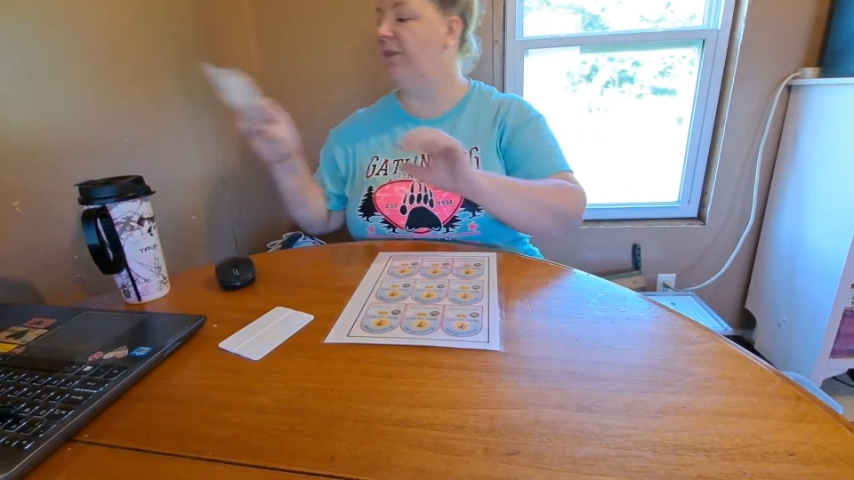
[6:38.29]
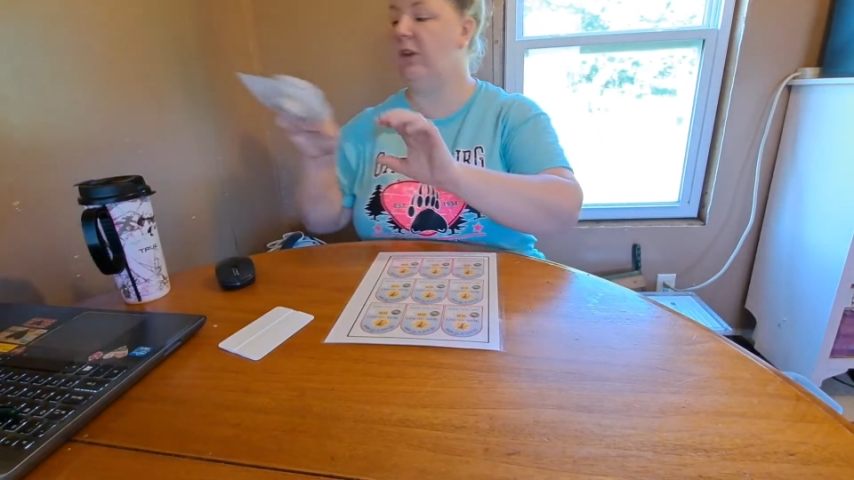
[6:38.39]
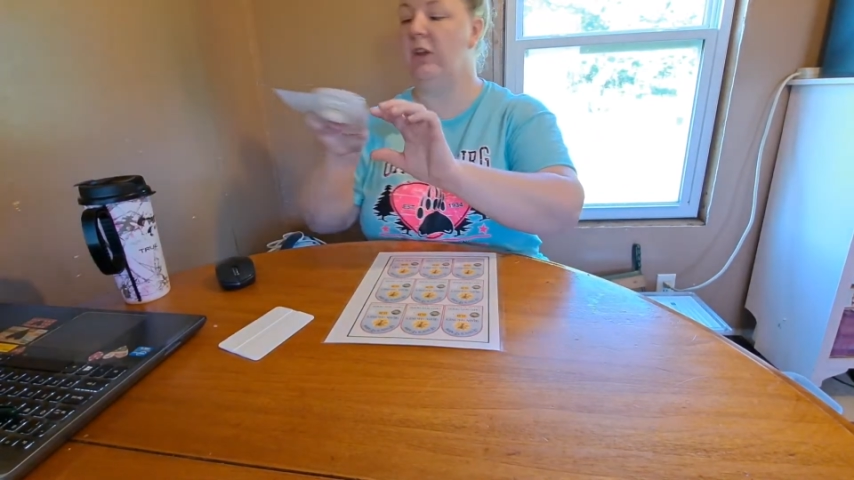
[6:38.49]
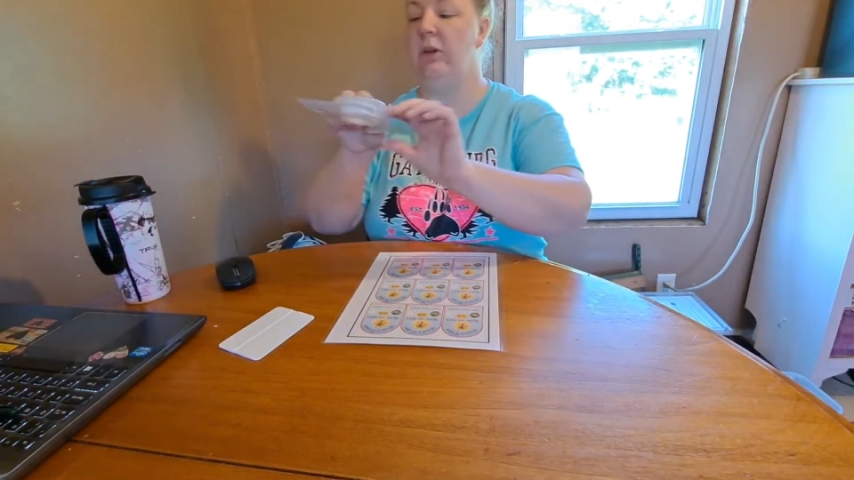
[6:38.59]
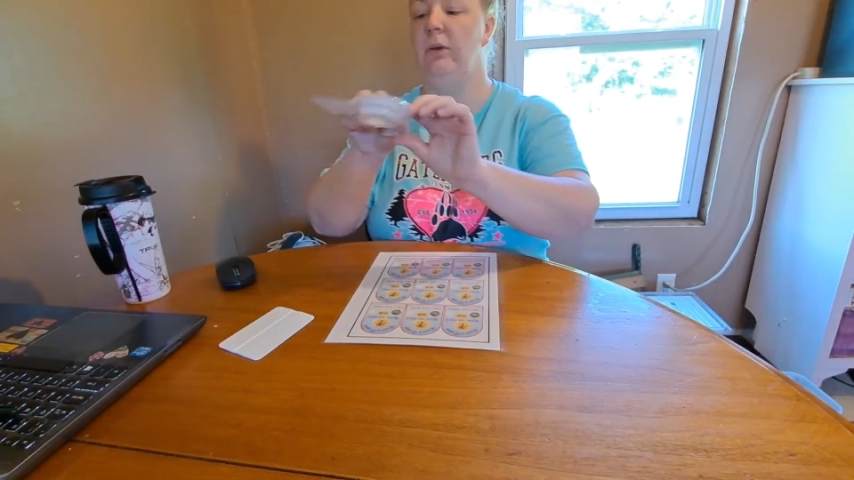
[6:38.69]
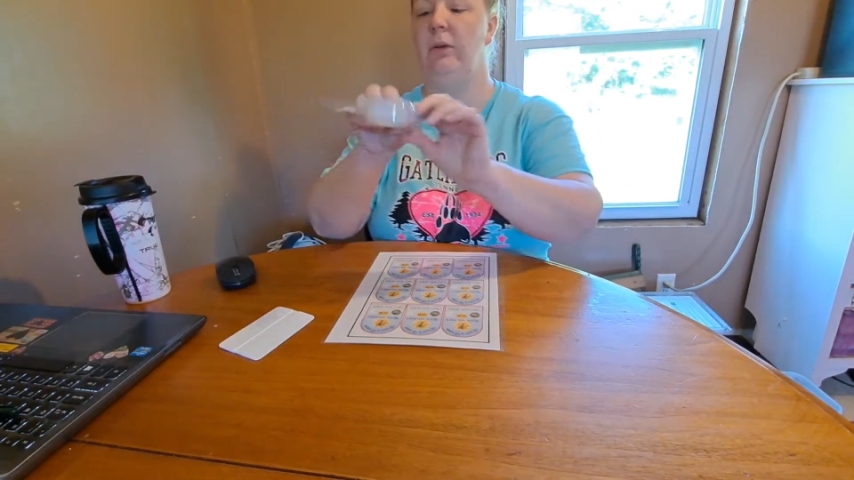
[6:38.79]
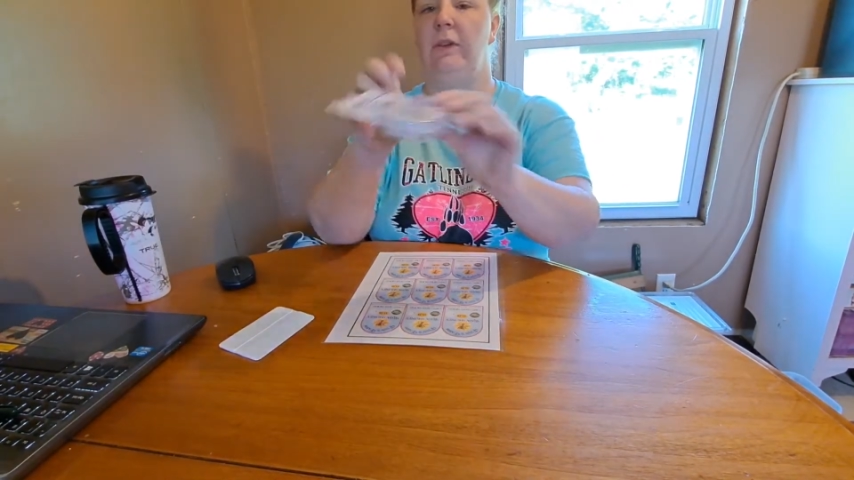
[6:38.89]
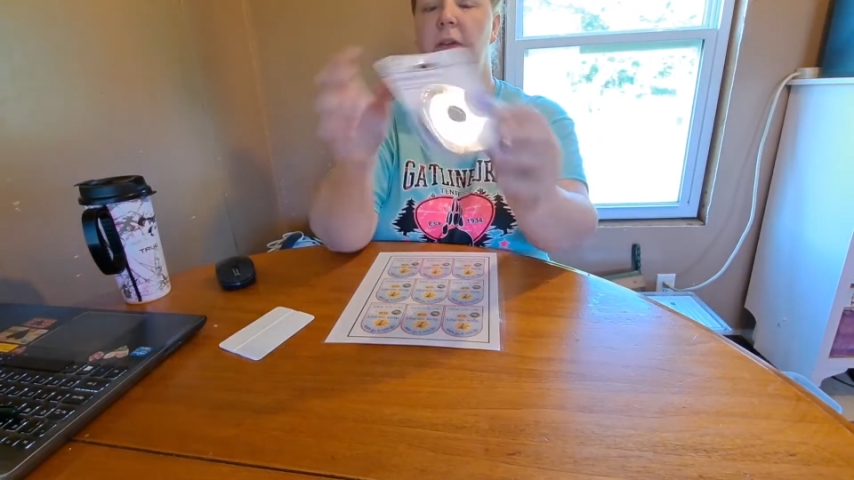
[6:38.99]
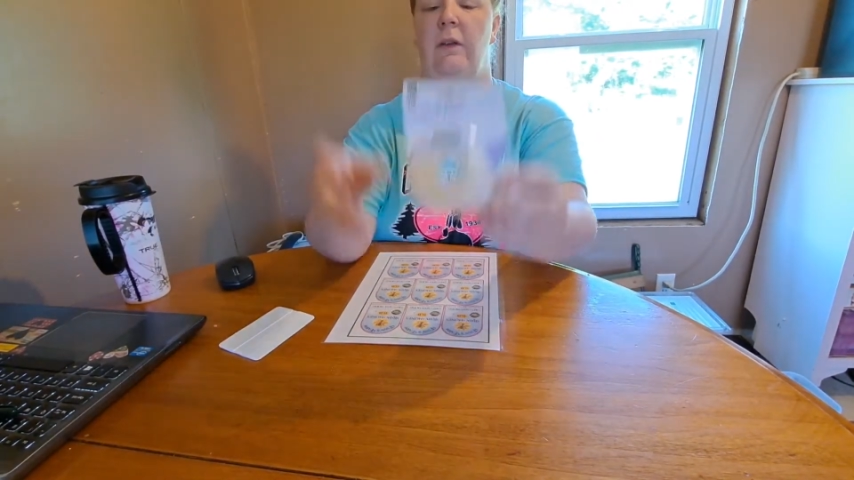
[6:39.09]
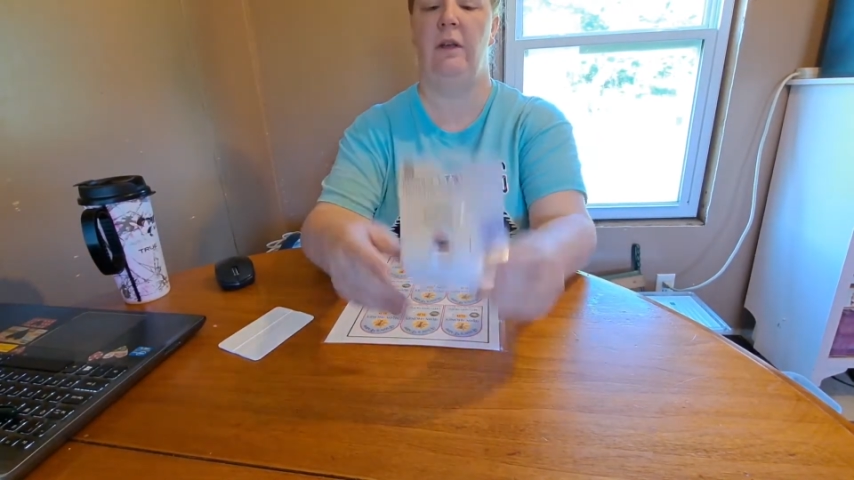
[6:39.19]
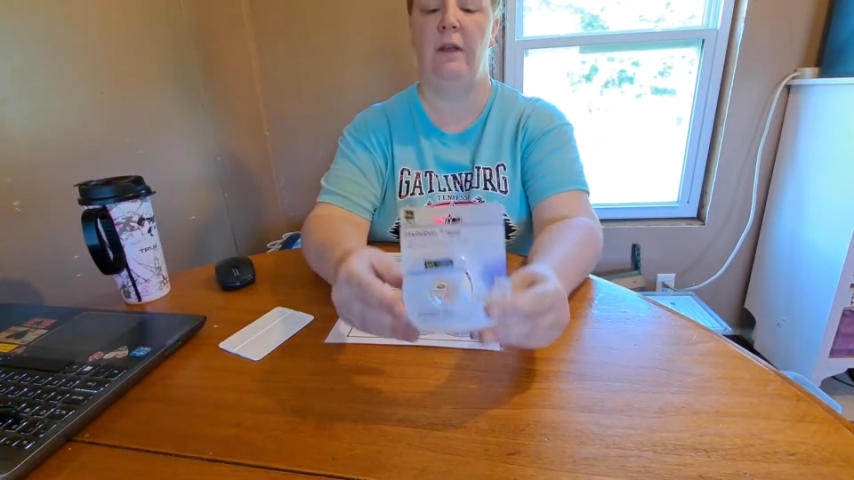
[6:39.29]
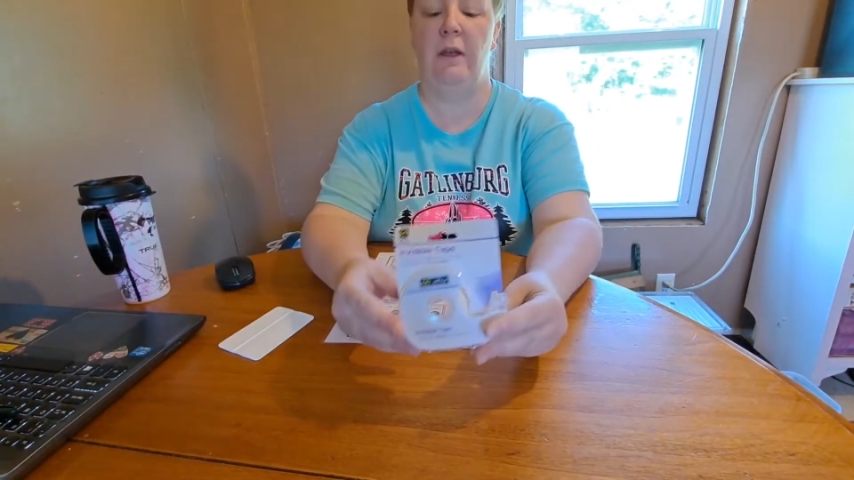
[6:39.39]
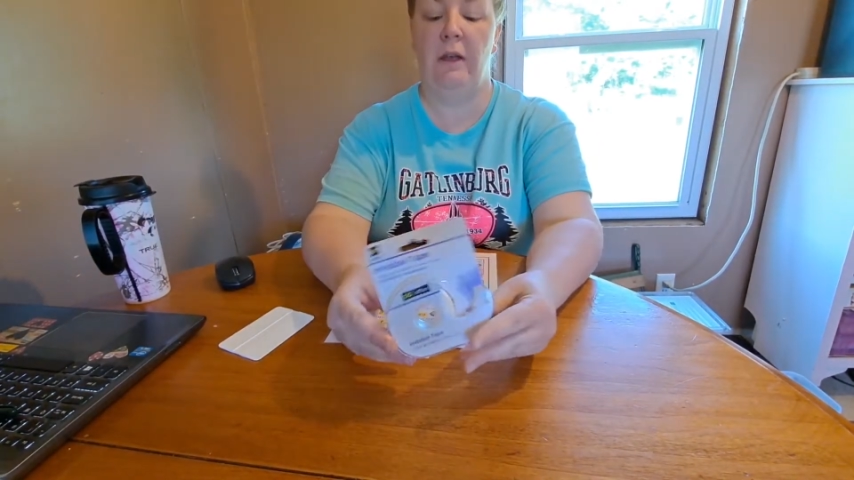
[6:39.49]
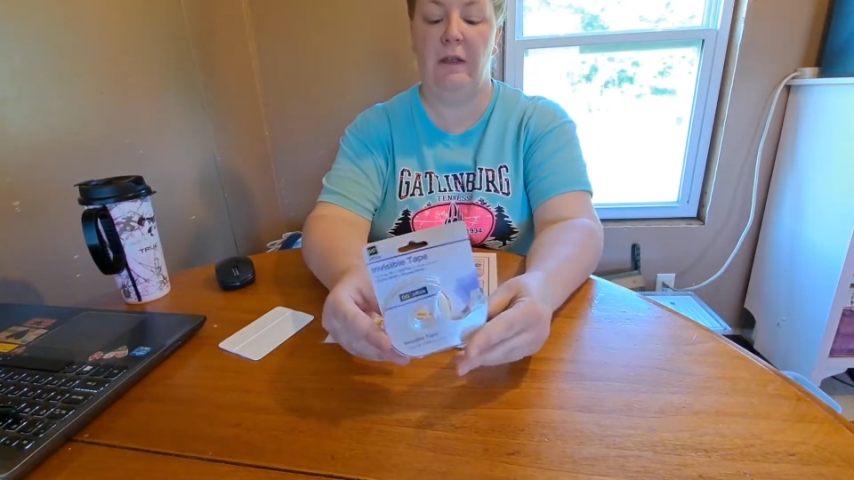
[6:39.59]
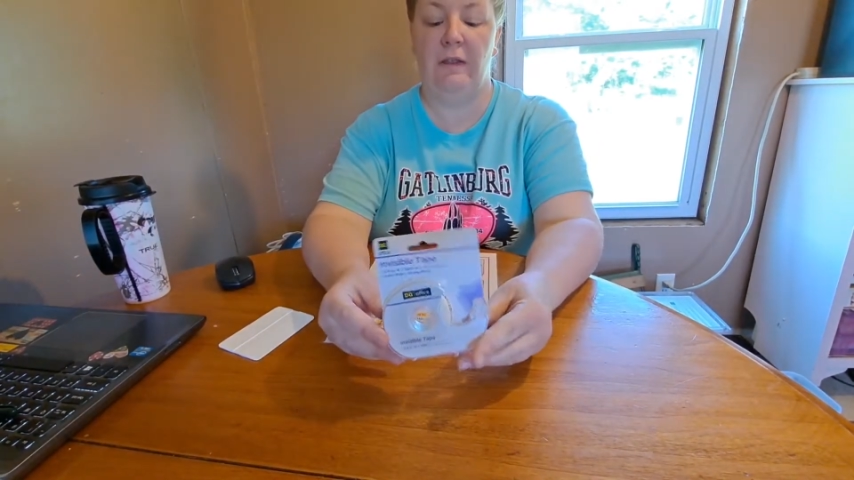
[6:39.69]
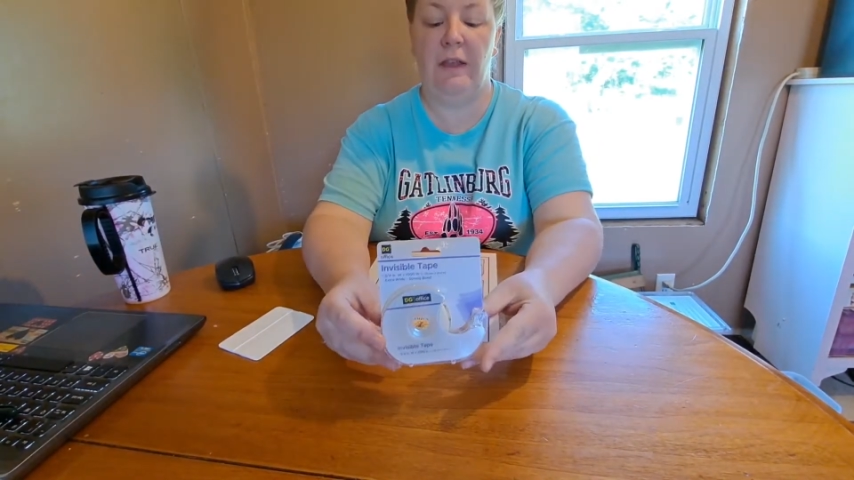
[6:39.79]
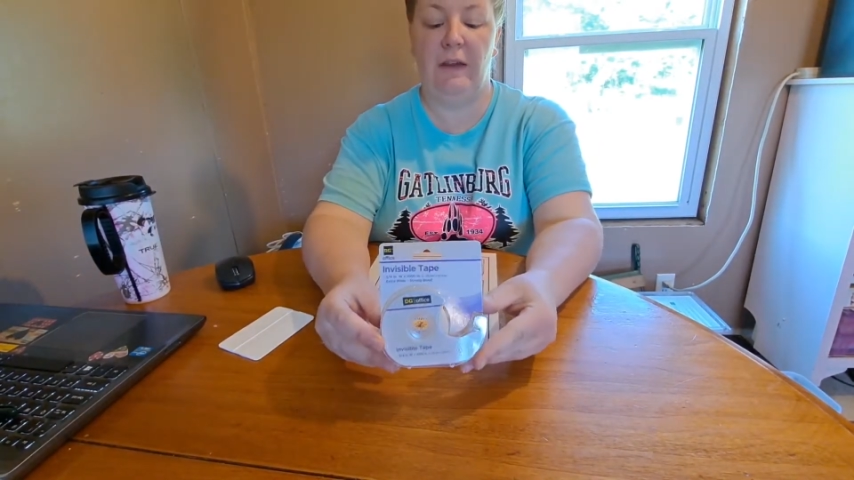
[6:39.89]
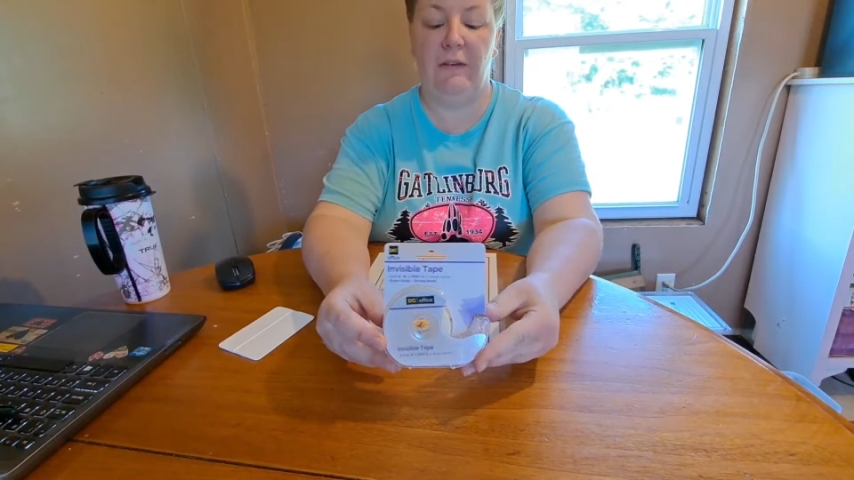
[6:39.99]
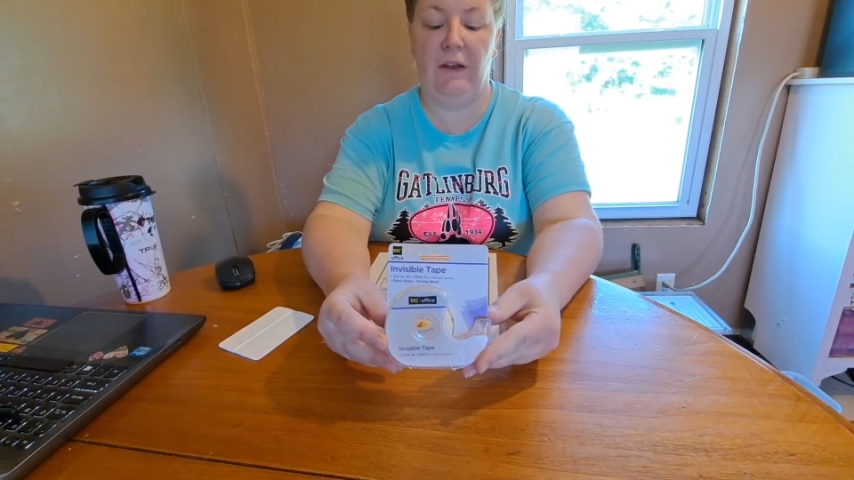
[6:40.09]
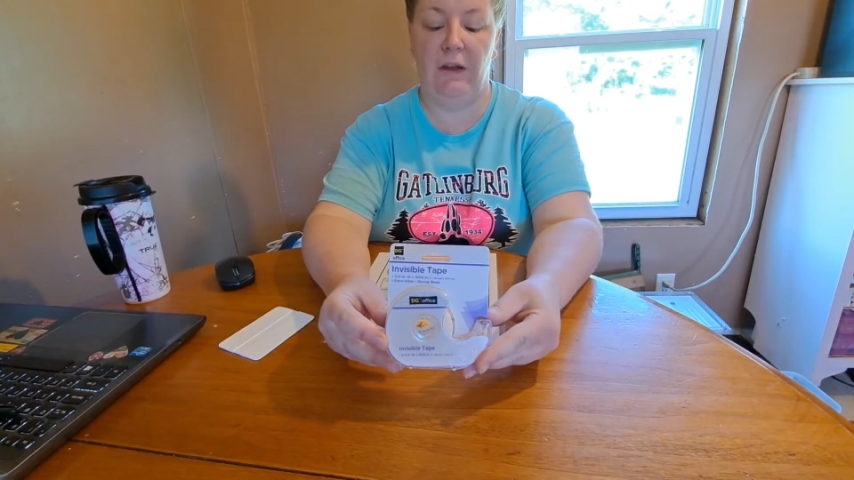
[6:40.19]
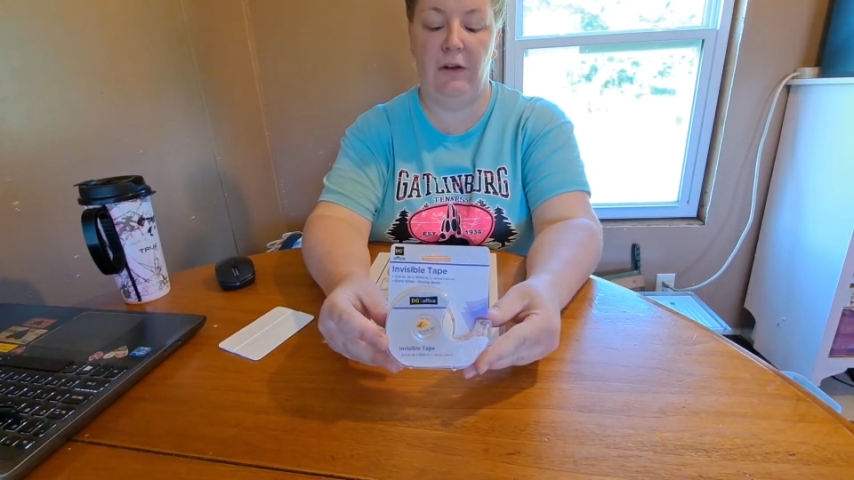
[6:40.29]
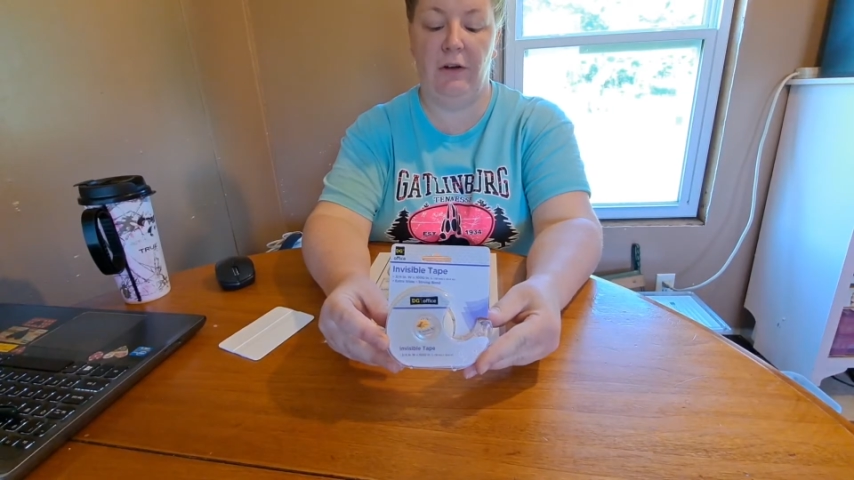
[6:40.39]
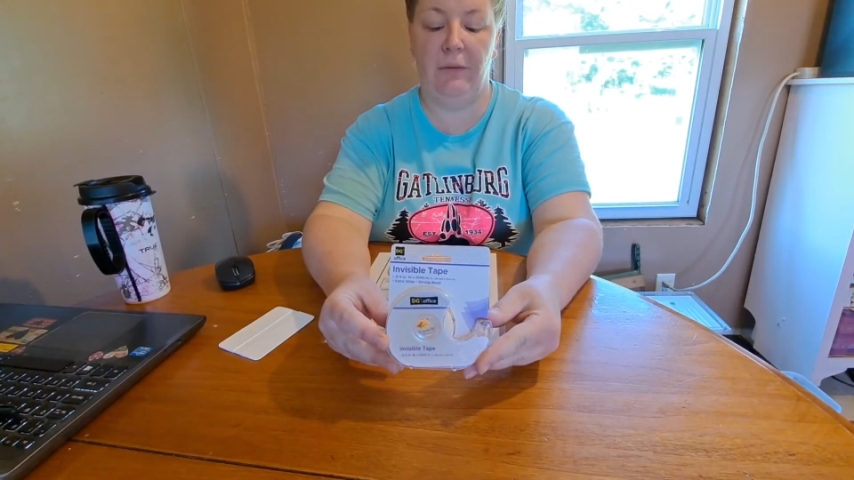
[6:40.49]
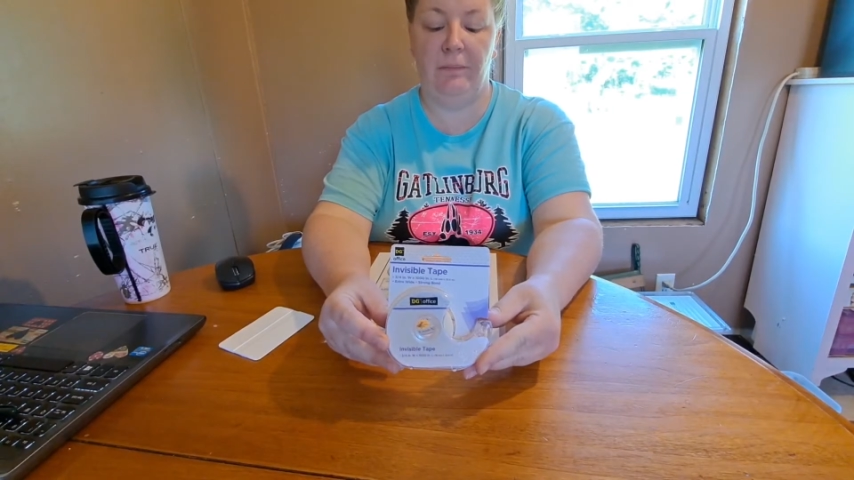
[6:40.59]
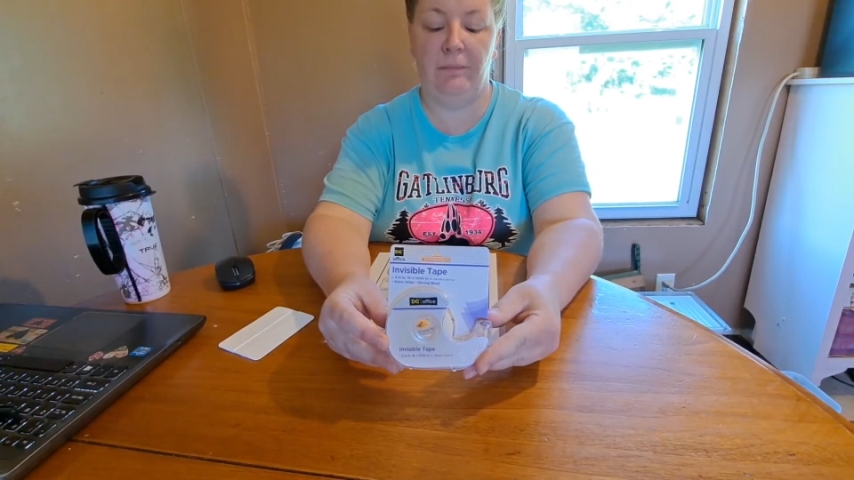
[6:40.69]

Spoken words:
to use this here.